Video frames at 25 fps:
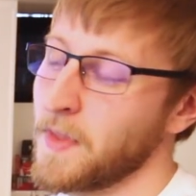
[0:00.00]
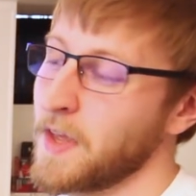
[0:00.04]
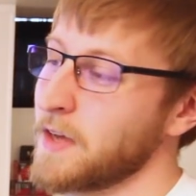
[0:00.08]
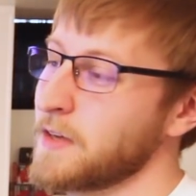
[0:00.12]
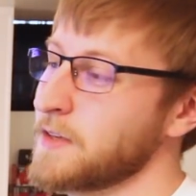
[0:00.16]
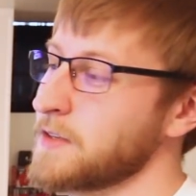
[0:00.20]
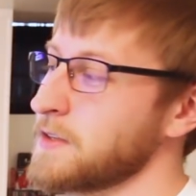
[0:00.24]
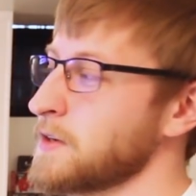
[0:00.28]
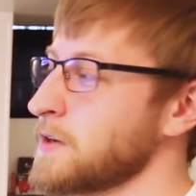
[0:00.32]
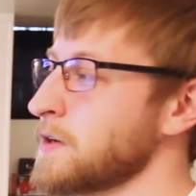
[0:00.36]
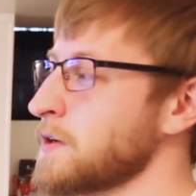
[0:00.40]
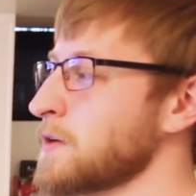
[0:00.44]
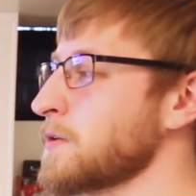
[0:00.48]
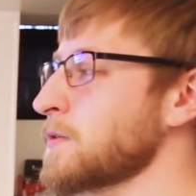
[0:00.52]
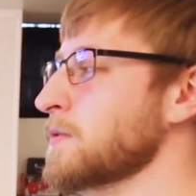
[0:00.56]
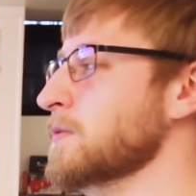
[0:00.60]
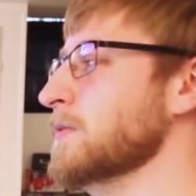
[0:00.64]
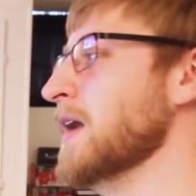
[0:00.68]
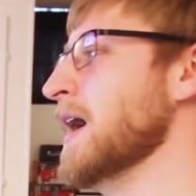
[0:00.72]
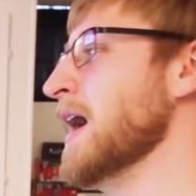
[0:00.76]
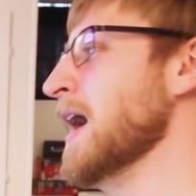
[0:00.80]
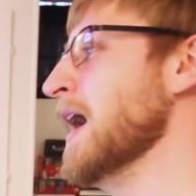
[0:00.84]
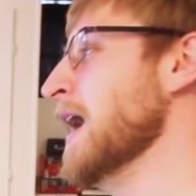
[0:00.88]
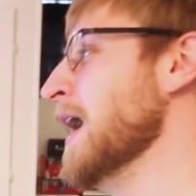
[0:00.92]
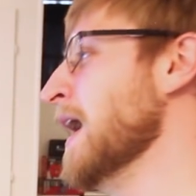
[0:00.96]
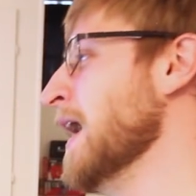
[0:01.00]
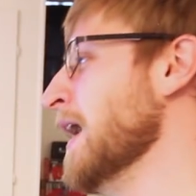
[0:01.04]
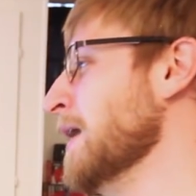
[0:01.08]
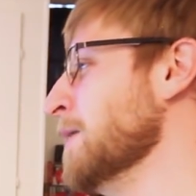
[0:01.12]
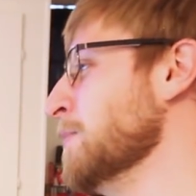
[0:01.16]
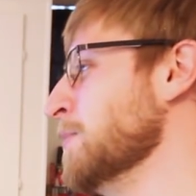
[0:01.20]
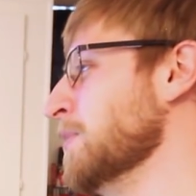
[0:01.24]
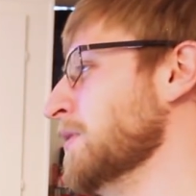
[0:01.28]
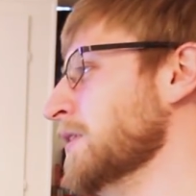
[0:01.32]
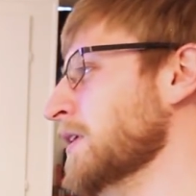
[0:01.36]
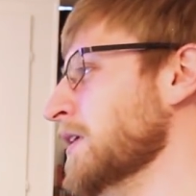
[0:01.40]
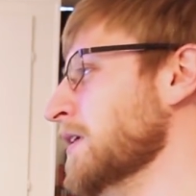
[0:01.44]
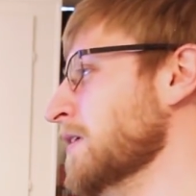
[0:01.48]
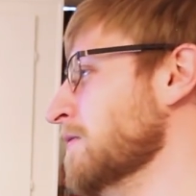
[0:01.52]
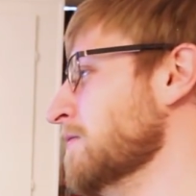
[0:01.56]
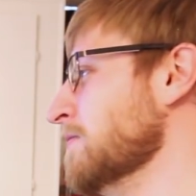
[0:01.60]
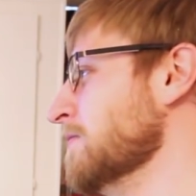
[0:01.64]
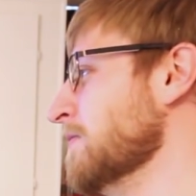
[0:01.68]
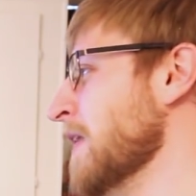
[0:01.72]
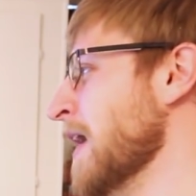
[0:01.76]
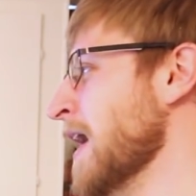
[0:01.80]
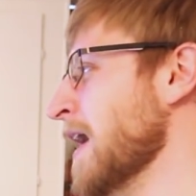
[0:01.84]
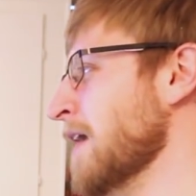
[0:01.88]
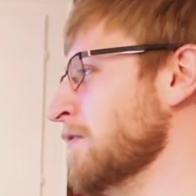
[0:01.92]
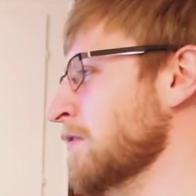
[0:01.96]
So I
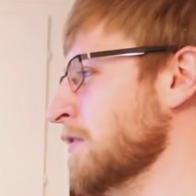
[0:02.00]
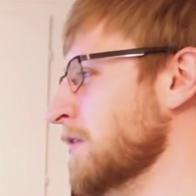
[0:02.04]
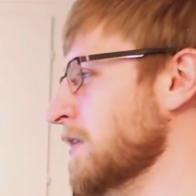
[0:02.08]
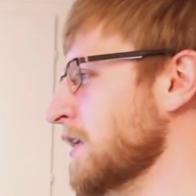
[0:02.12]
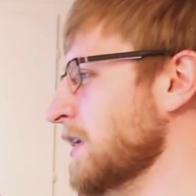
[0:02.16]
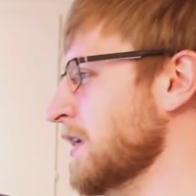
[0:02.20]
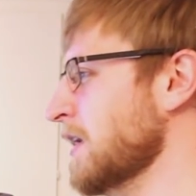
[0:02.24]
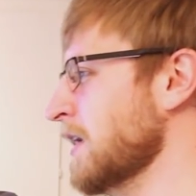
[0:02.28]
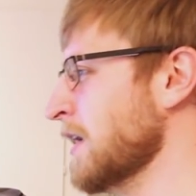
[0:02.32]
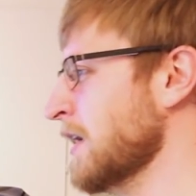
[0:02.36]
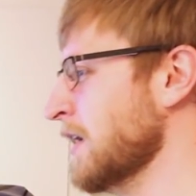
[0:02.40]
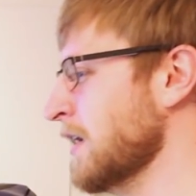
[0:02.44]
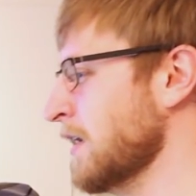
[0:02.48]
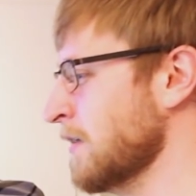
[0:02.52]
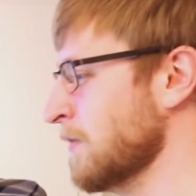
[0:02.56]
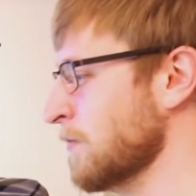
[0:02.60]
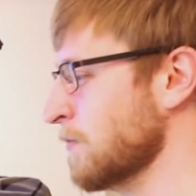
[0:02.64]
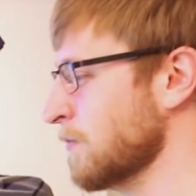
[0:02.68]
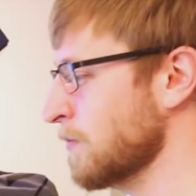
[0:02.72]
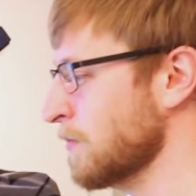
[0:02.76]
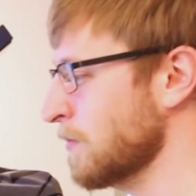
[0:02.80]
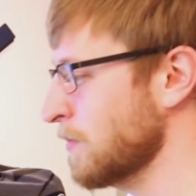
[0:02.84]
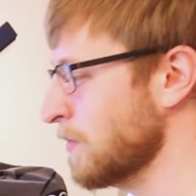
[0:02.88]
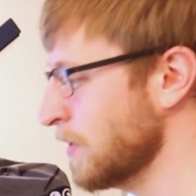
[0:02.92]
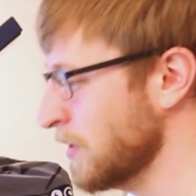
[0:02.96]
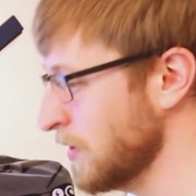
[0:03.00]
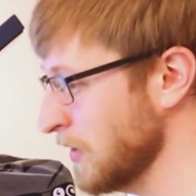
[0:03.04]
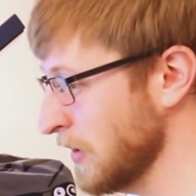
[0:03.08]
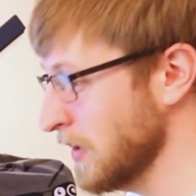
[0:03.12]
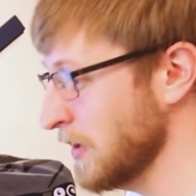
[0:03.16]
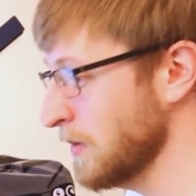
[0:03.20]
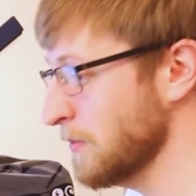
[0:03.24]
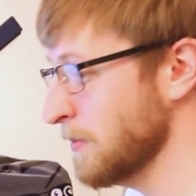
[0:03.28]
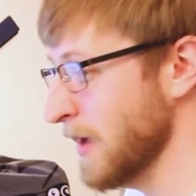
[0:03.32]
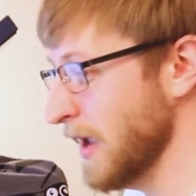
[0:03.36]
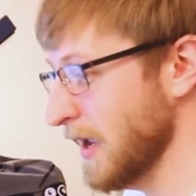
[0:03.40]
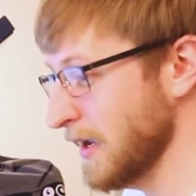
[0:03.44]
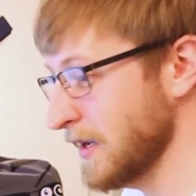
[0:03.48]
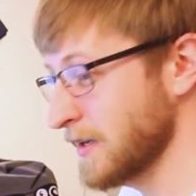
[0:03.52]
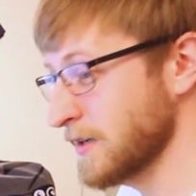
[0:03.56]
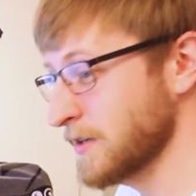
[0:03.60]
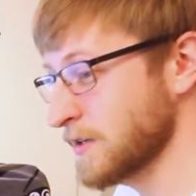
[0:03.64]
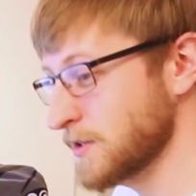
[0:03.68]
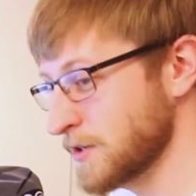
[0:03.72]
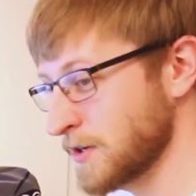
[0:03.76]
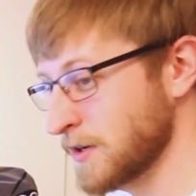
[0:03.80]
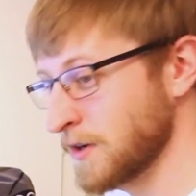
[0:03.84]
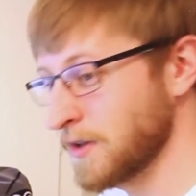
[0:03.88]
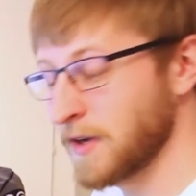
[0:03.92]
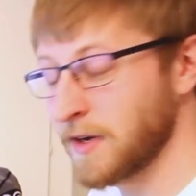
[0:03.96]
believe heavily in really making
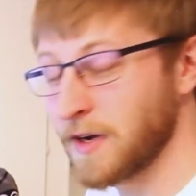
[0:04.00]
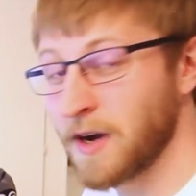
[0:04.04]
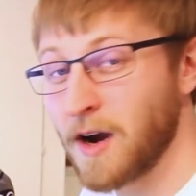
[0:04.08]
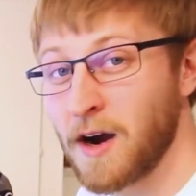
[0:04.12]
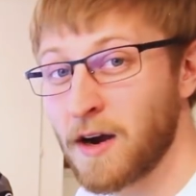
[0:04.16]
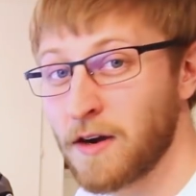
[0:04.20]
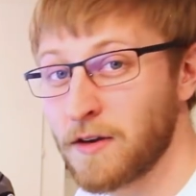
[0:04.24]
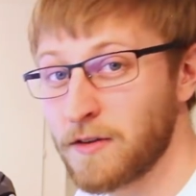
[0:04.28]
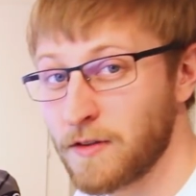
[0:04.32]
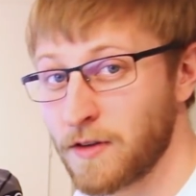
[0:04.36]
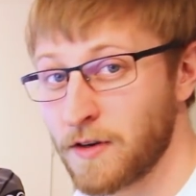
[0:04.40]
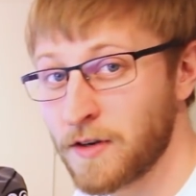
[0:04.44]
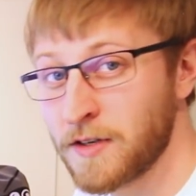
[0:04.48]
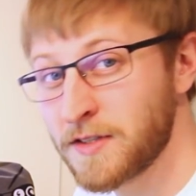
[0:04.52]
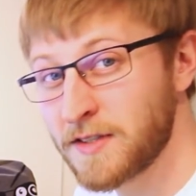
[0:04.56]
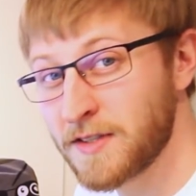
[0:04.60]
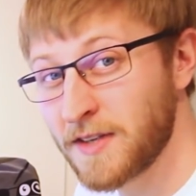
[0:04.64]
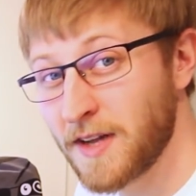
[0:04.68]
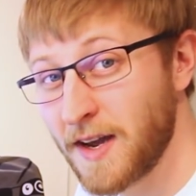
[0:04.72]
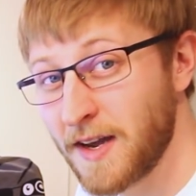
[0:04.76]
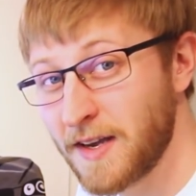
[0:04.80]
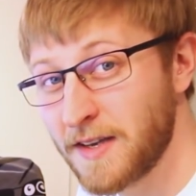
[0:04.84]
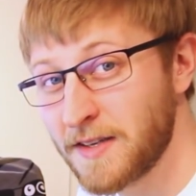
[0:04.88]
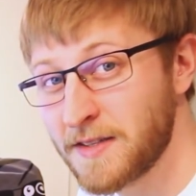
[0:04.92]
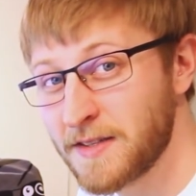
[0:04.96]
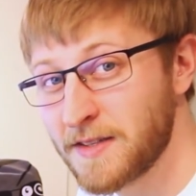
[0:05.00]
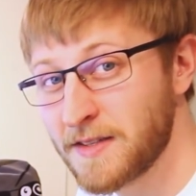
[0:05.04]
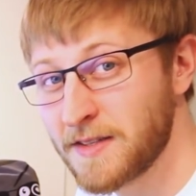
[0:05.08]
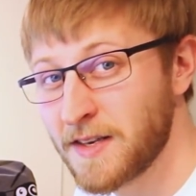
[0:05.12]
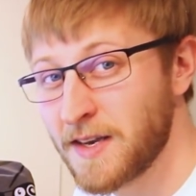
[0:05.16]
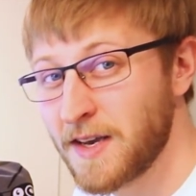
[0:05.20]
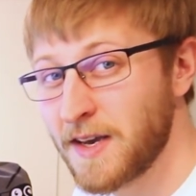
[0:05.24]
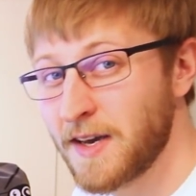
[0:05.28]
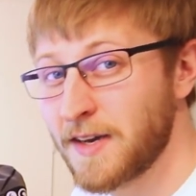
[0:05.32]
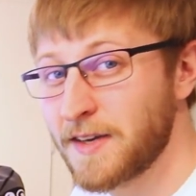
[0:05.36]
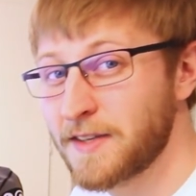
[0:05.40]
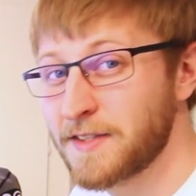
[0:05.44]
sure the car looks nice.